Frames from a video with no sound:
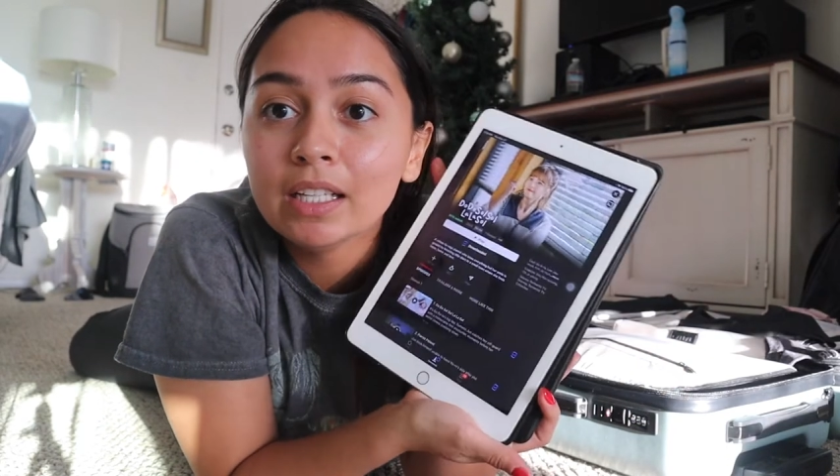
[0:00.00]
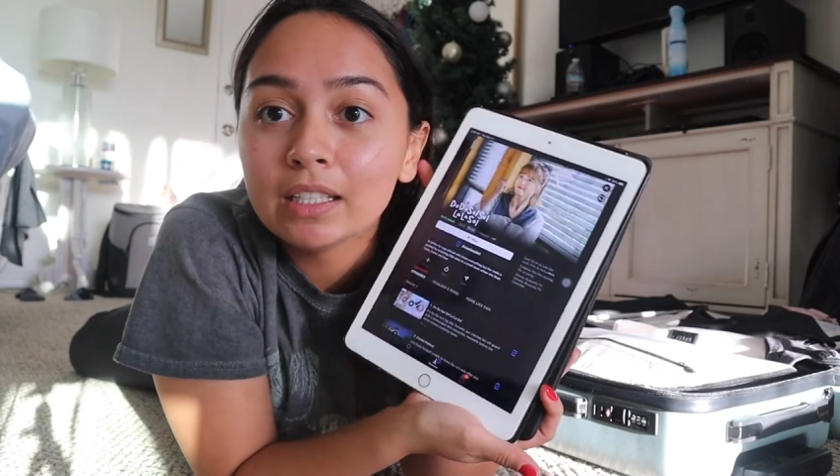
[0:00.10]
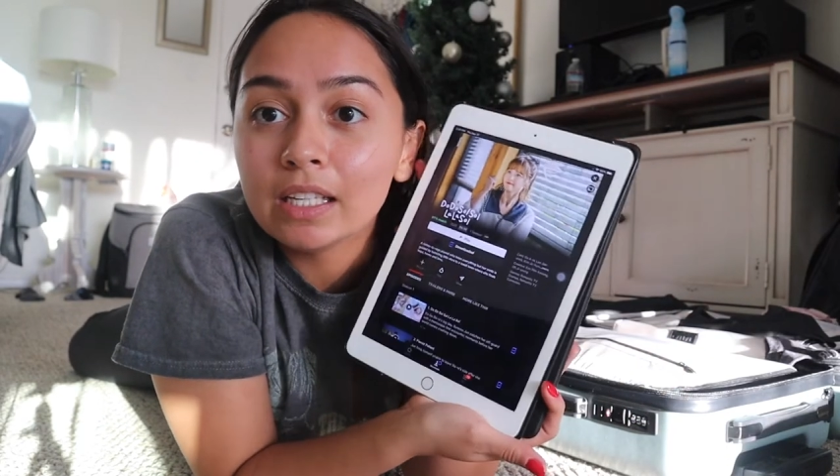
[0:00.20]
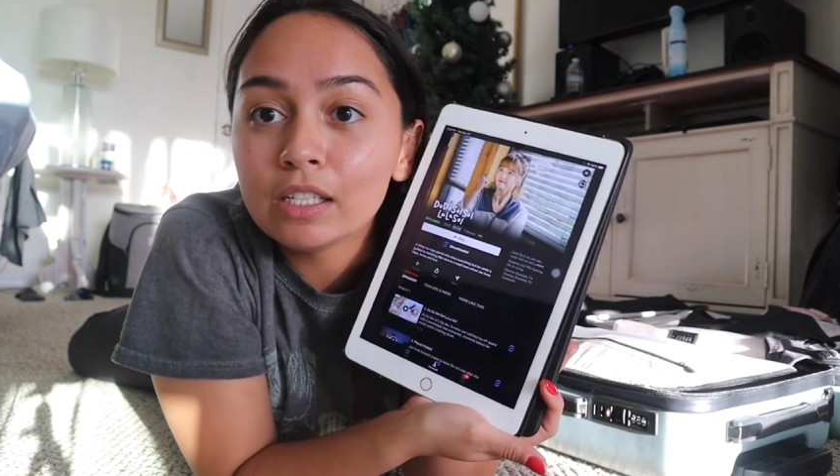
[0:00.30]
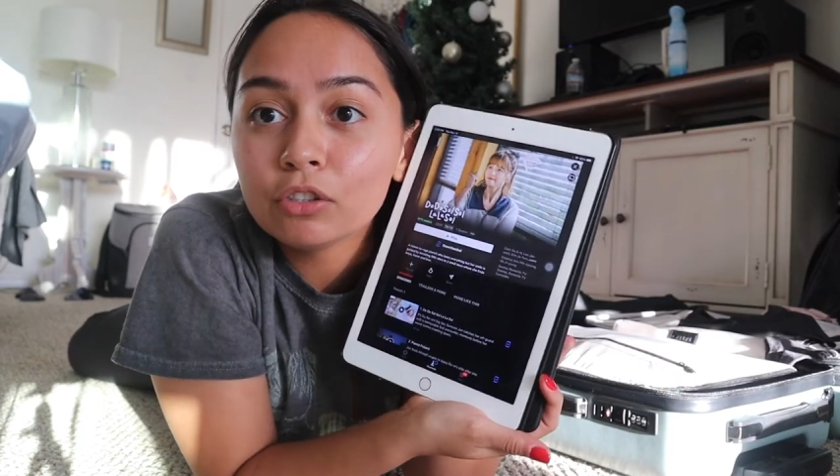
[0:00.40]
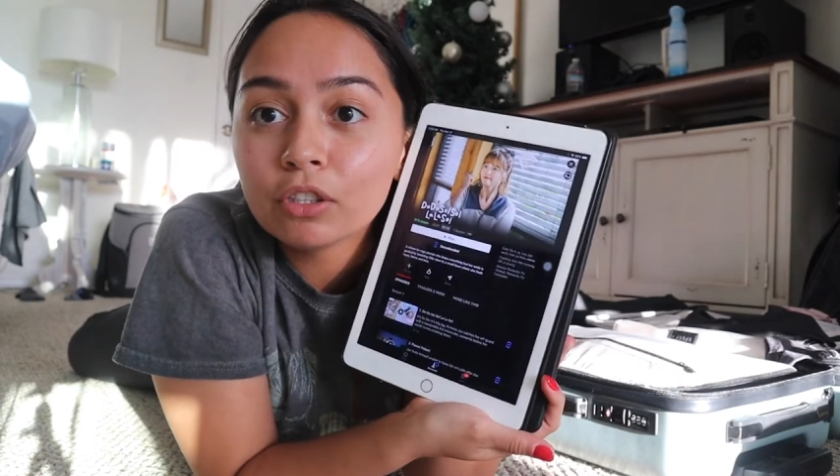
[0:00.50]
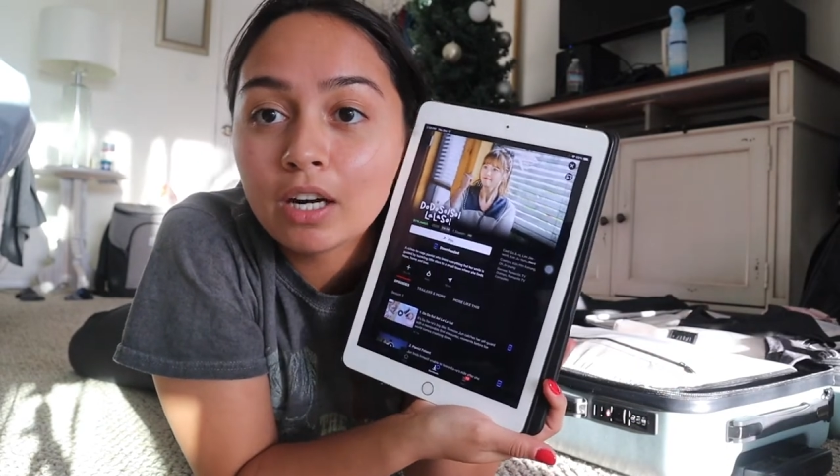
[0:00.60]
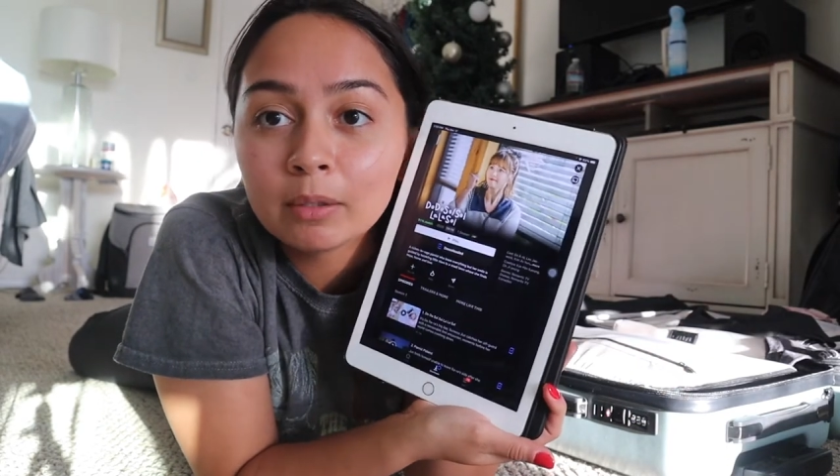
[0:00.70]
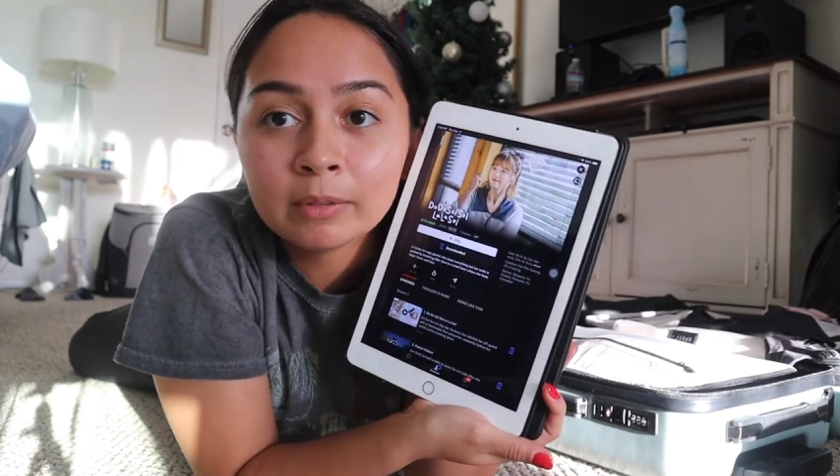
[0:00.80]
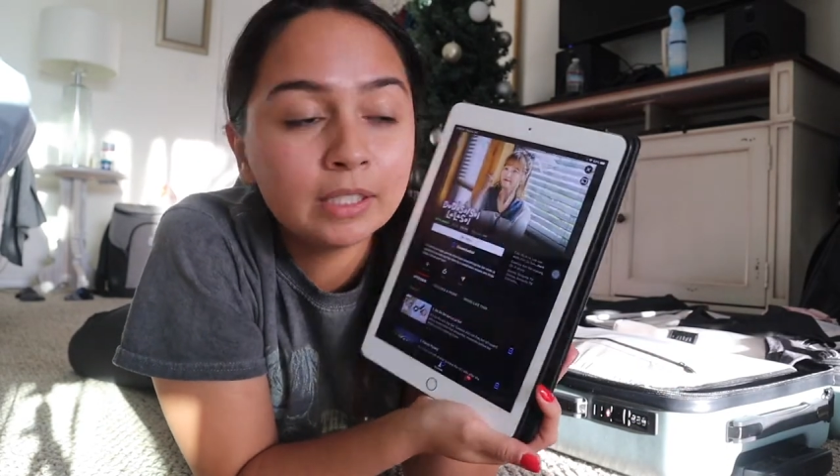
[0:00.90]
this
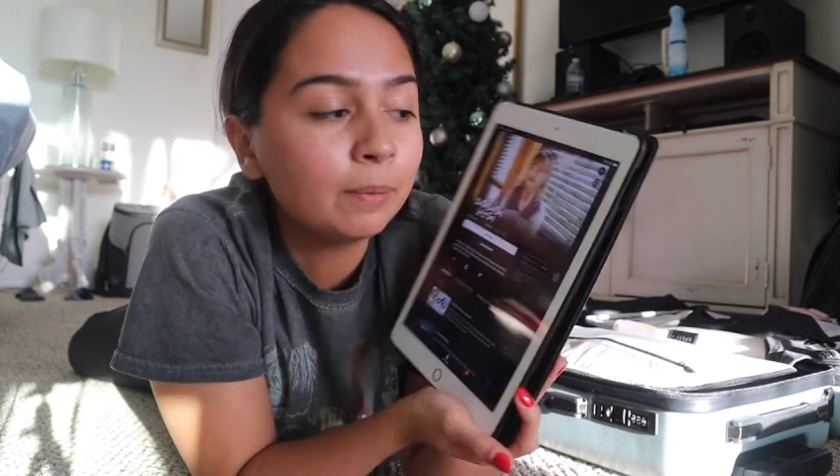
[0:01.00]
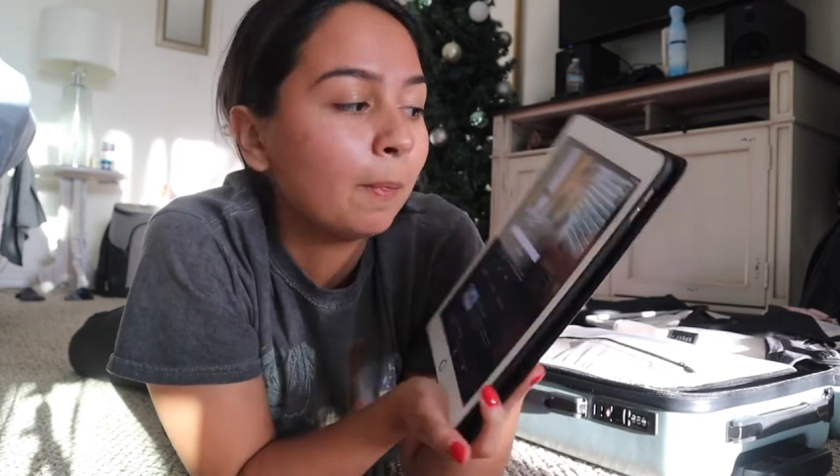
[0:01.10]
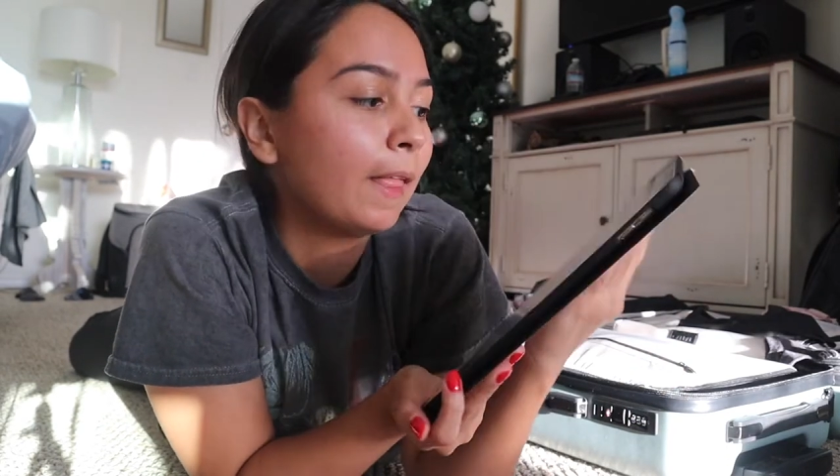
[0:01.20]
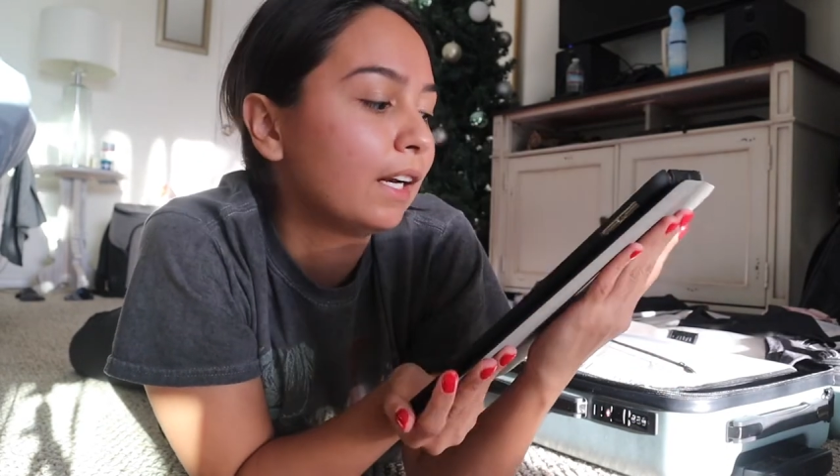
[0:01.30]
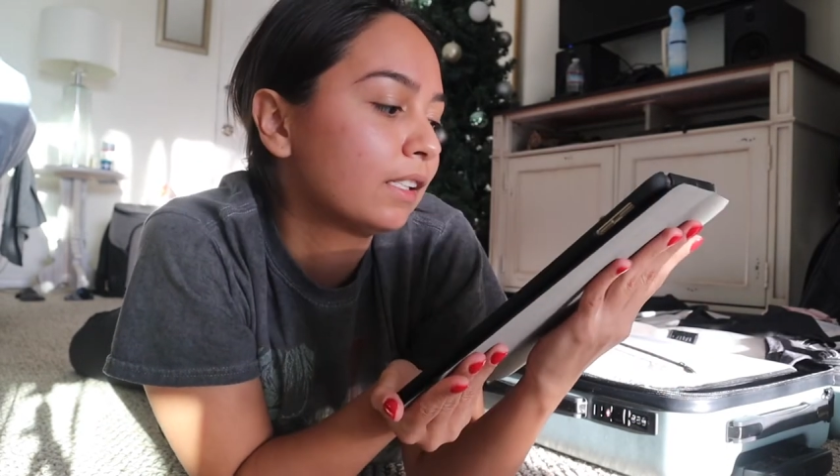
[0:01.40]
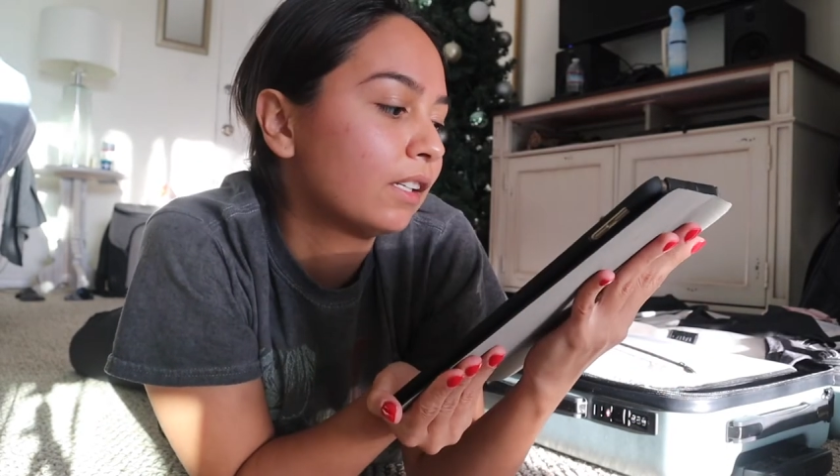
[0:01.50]
drama and it's